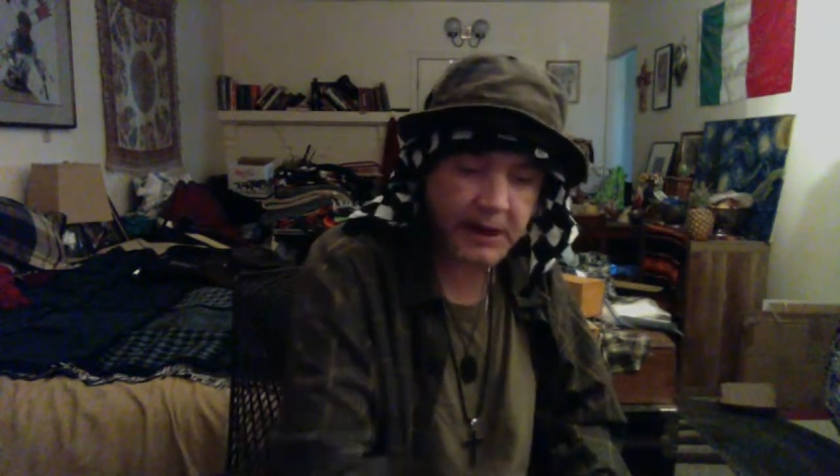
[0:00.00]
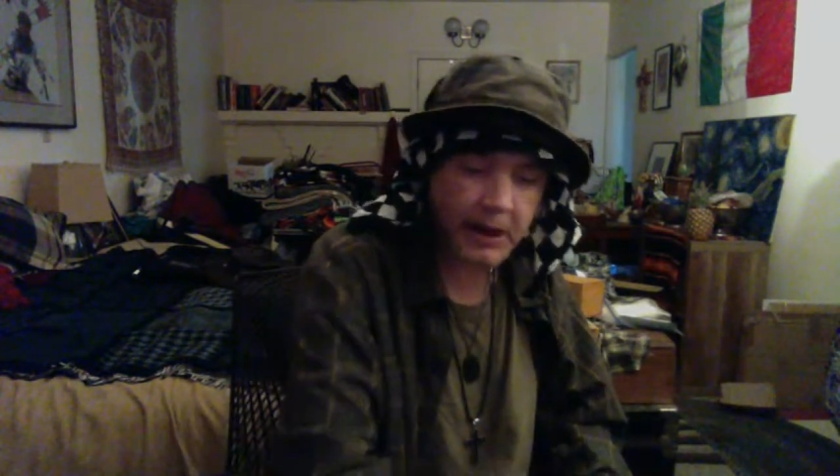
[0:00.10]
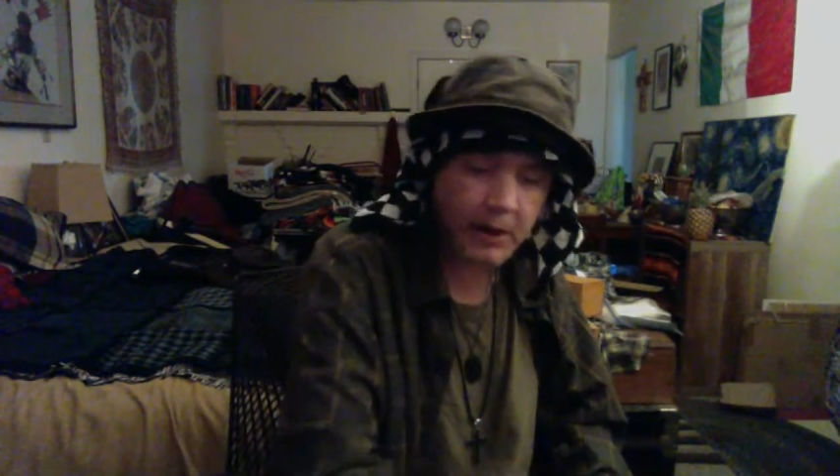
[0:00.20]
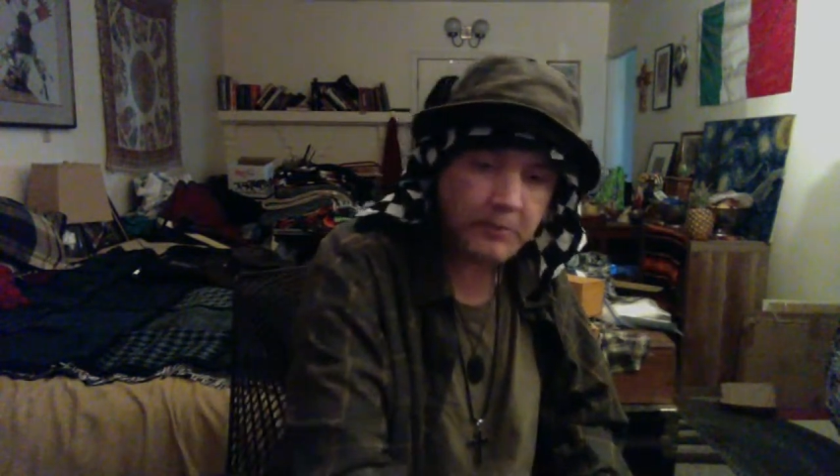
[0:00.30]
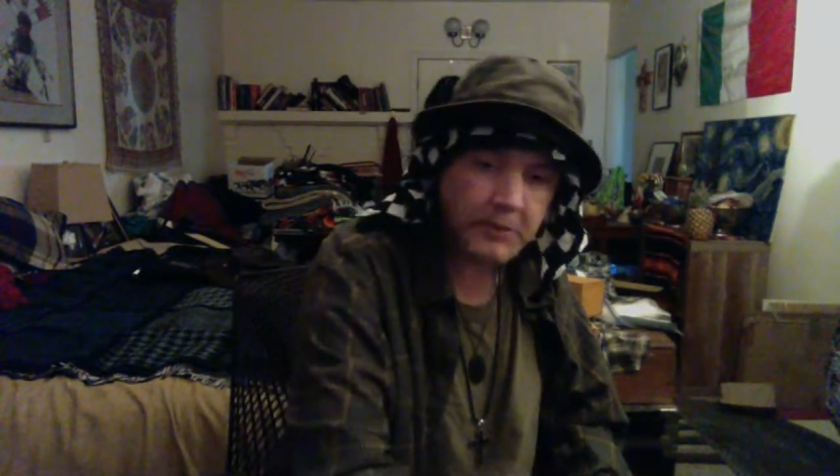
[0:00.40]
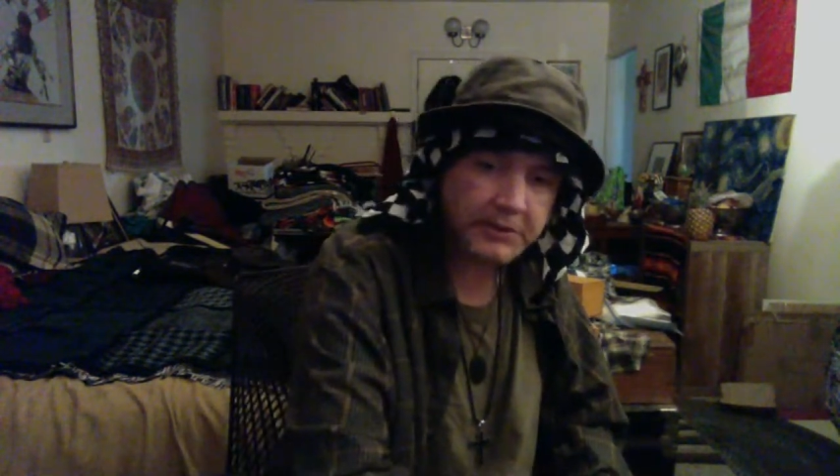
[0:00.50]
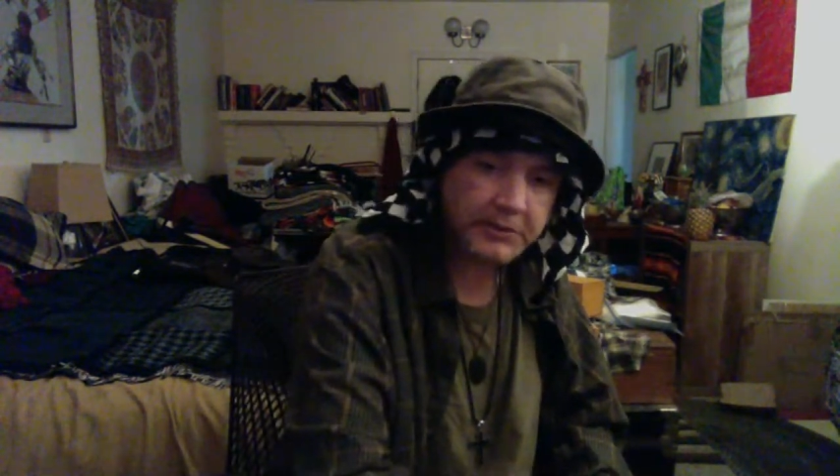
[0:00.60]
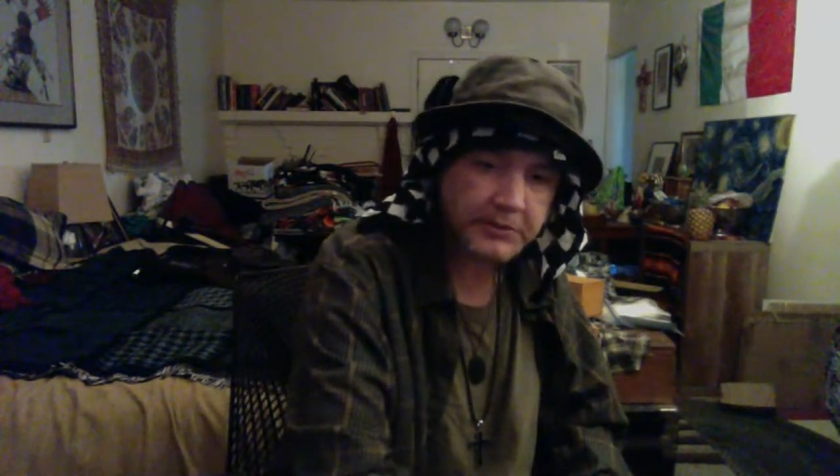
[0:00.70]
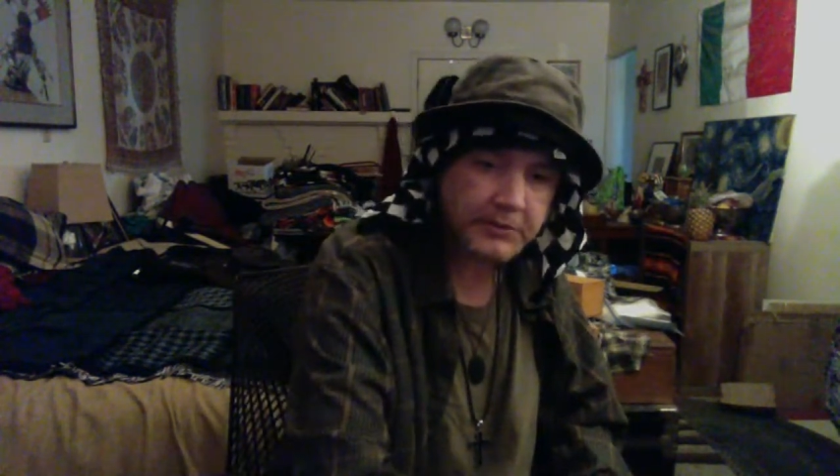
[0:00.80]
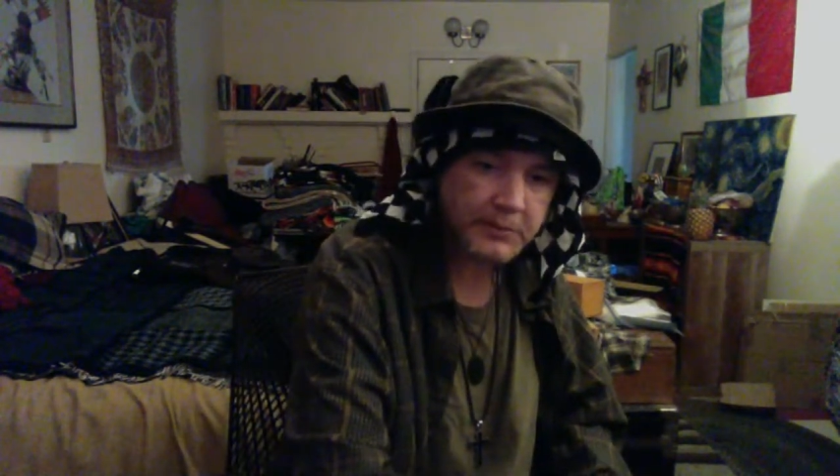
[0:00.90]
how
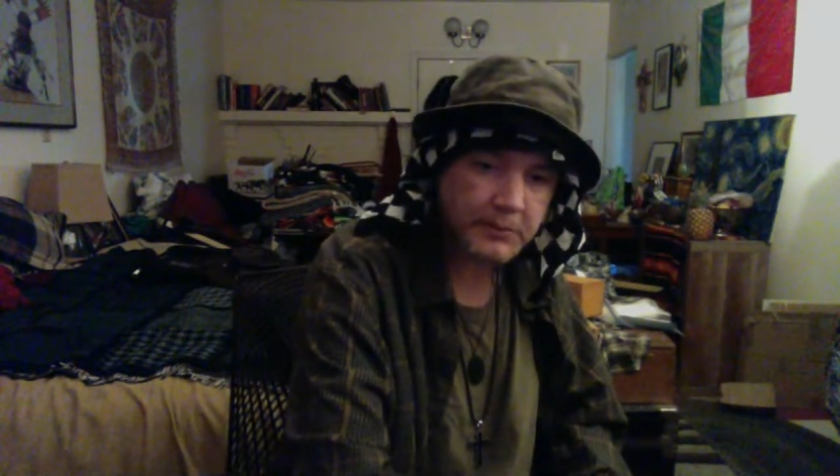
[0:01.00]
much